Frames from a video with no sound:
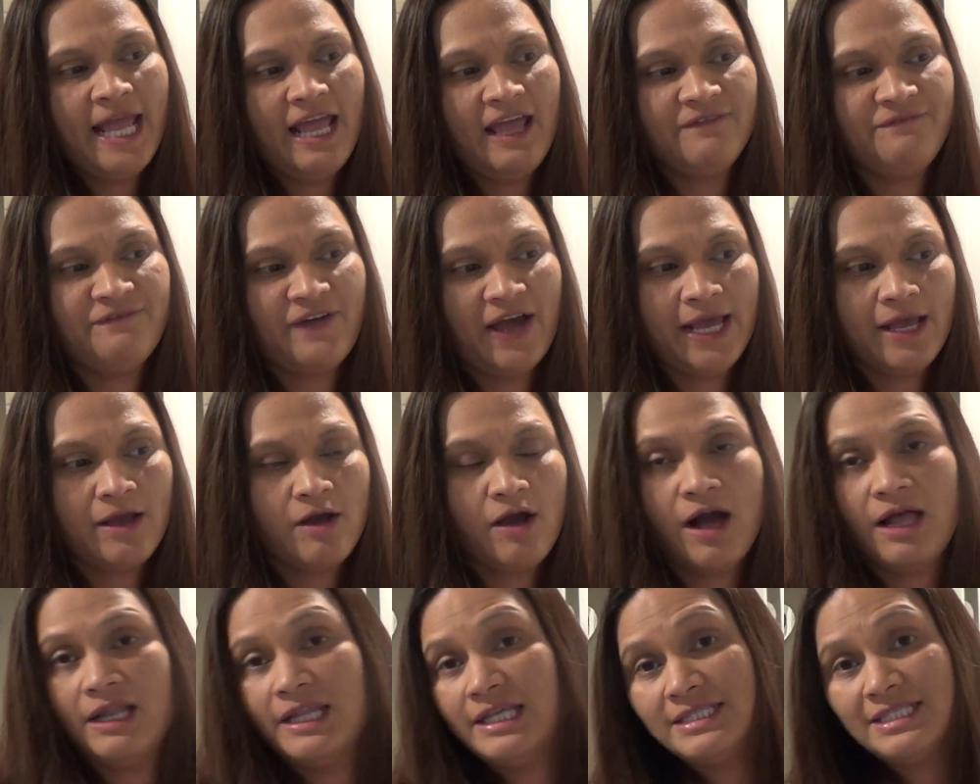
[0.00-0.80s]
if I
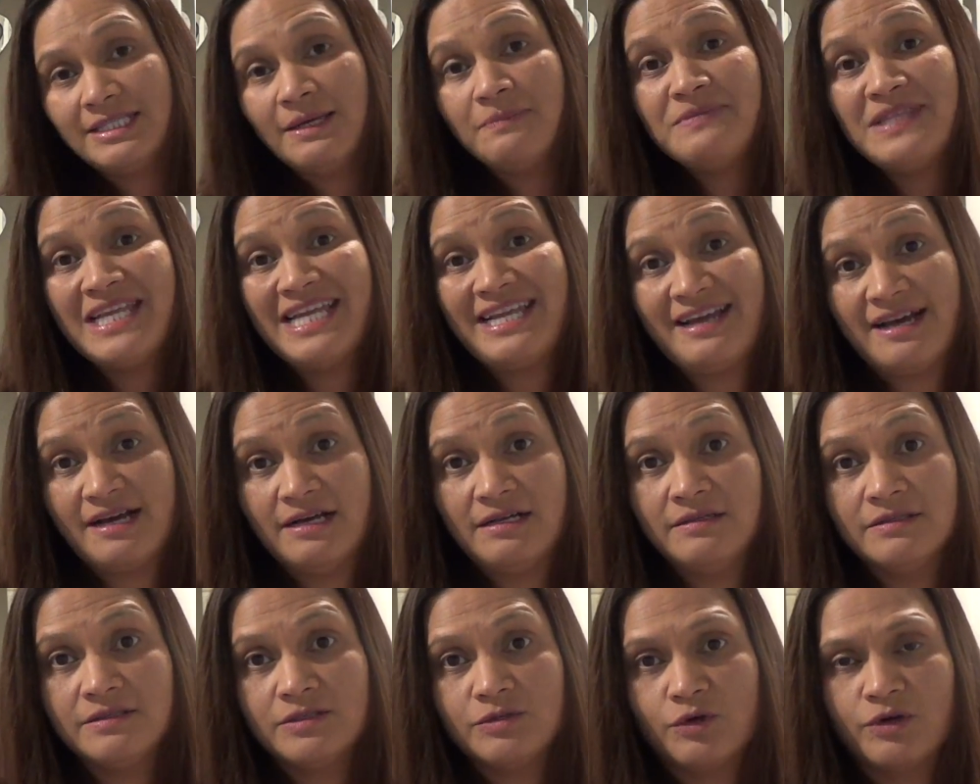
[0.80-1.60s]
call it something
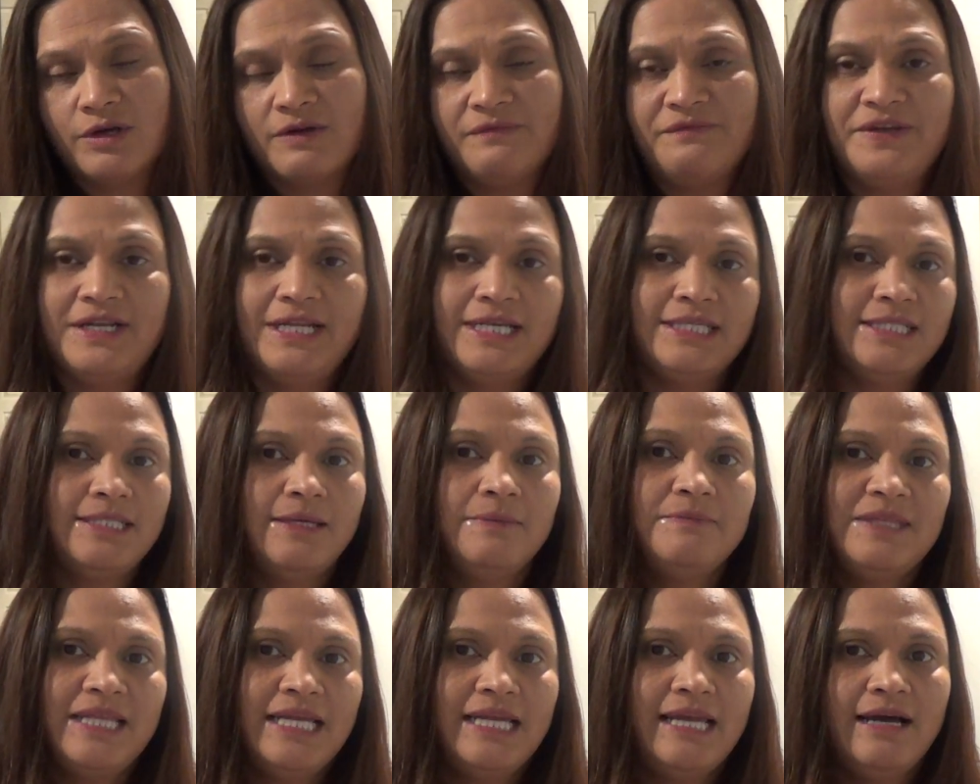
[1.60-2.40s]
else or if it is
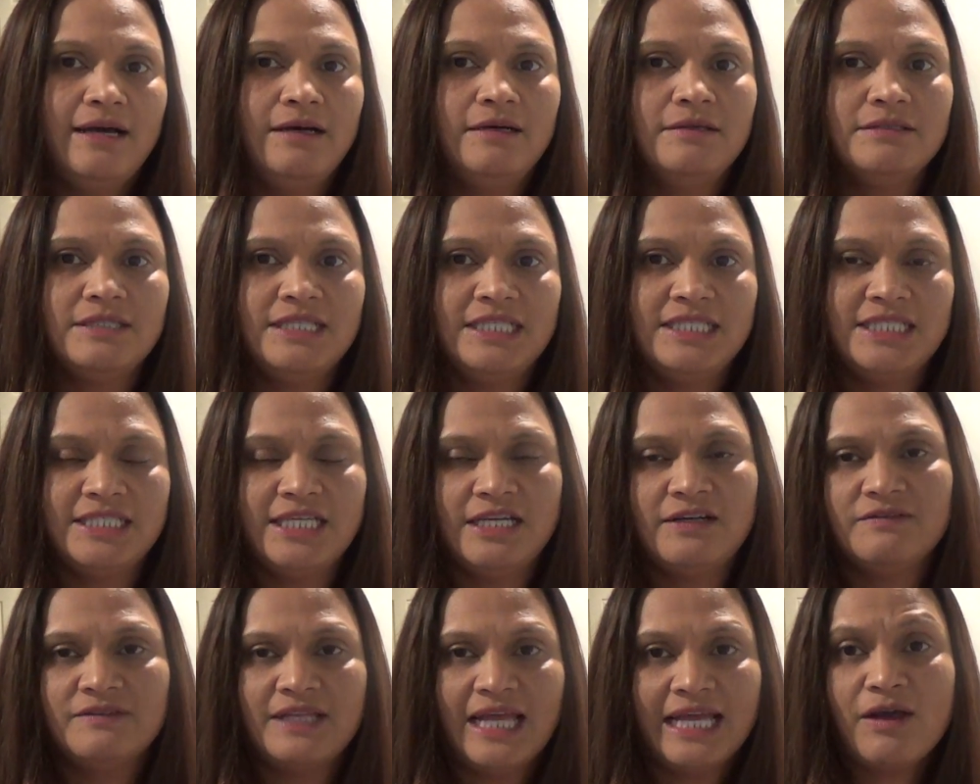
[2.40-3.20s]
something else,
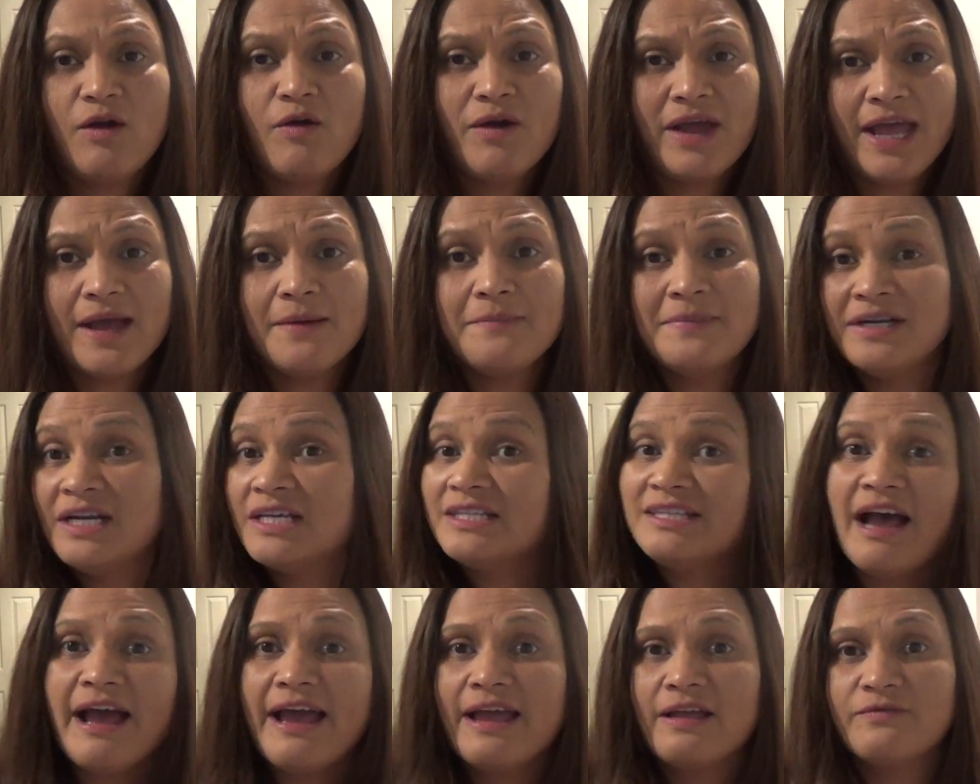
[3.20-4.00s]
instead of like, okay, I'm on
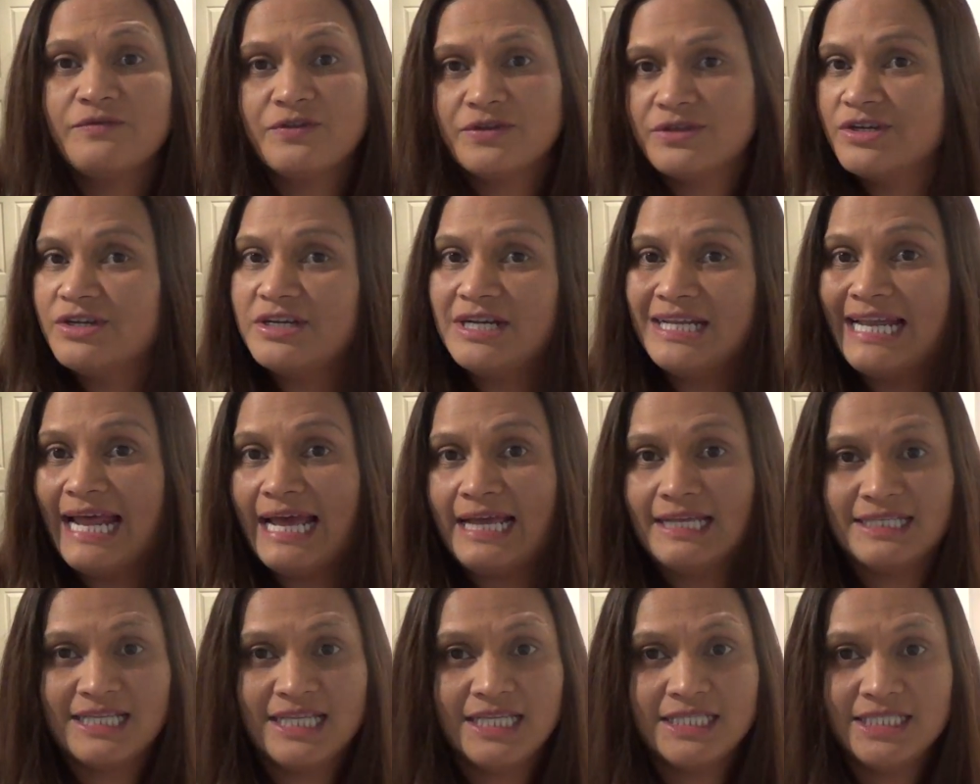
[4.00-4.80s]
a diet for 30
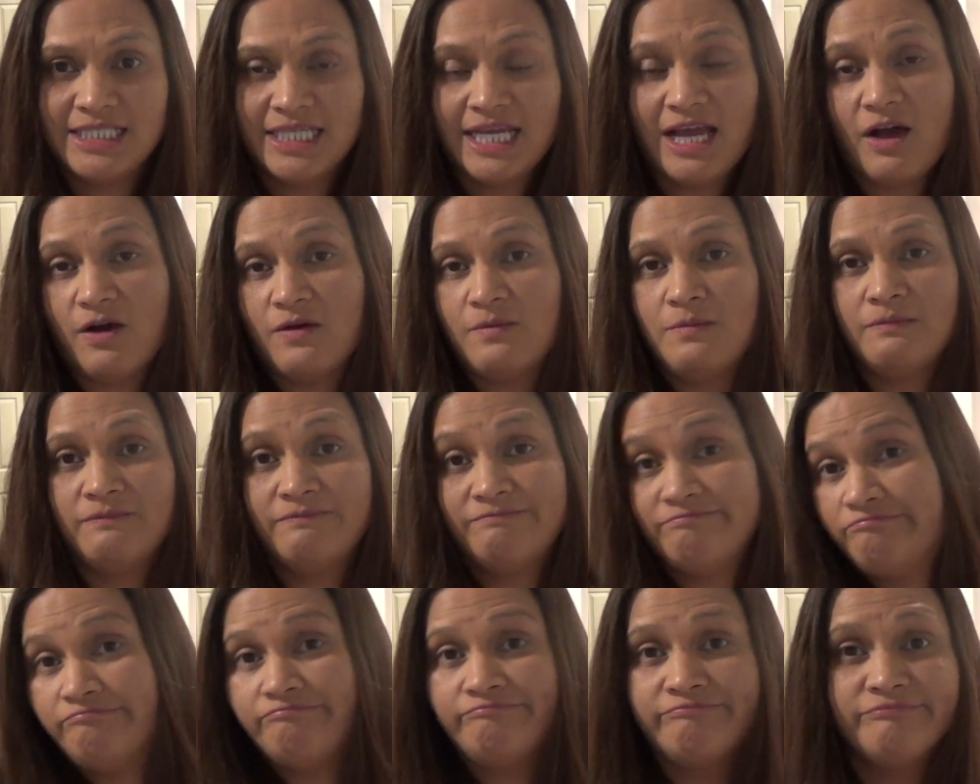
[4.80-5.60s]
days, let's see how,
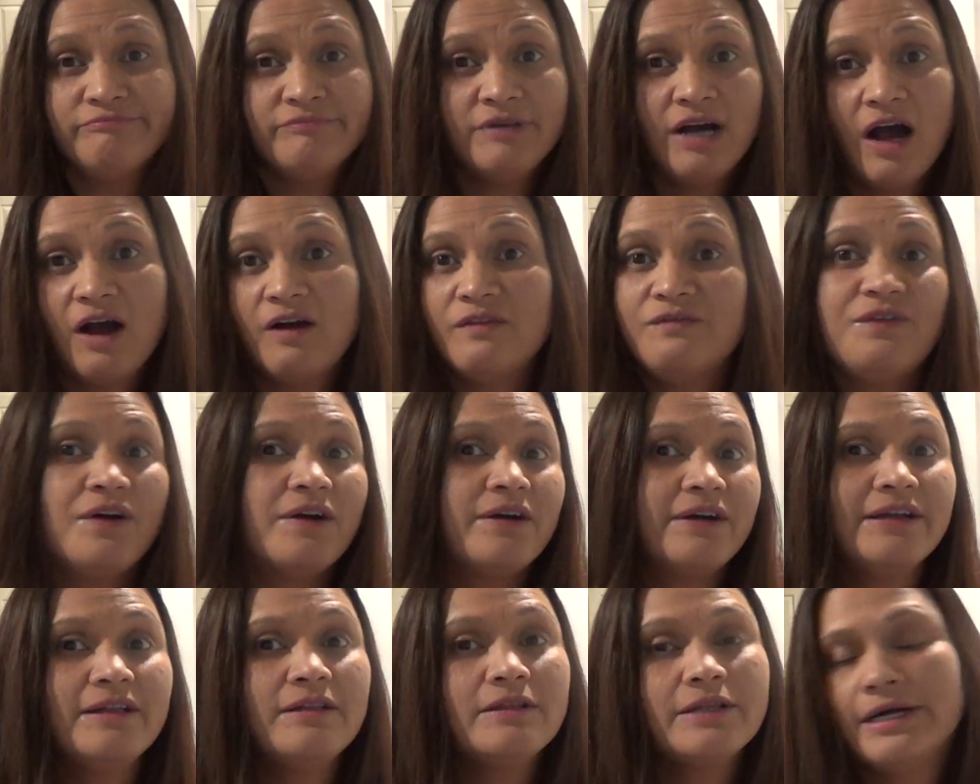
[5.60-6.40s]
how
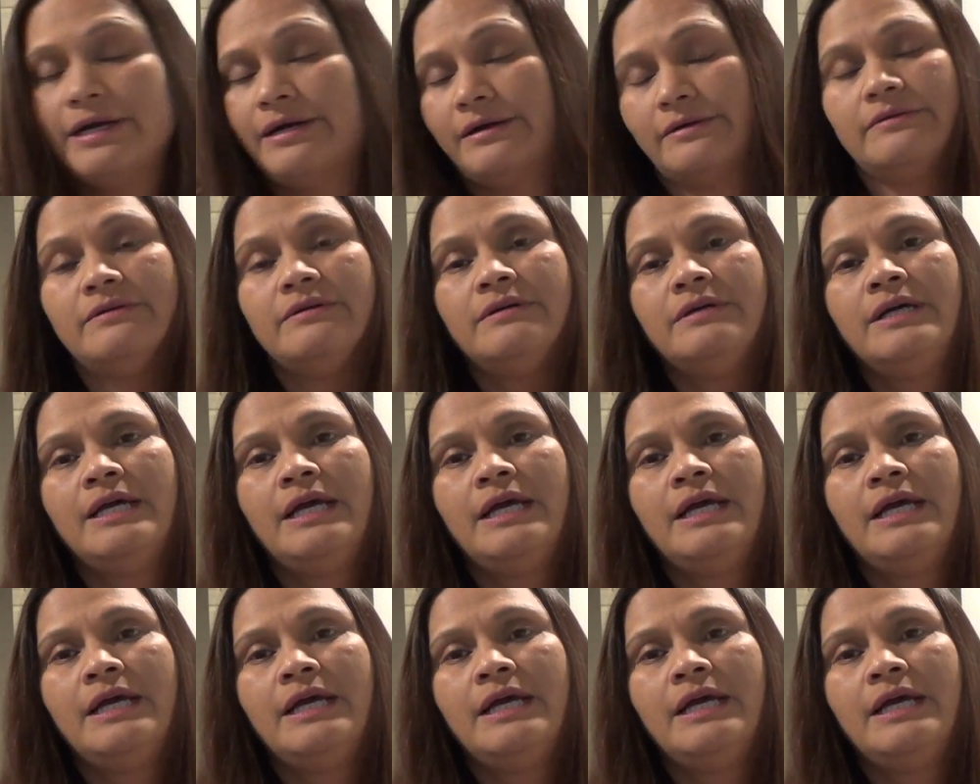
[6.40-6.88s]
far I'll go.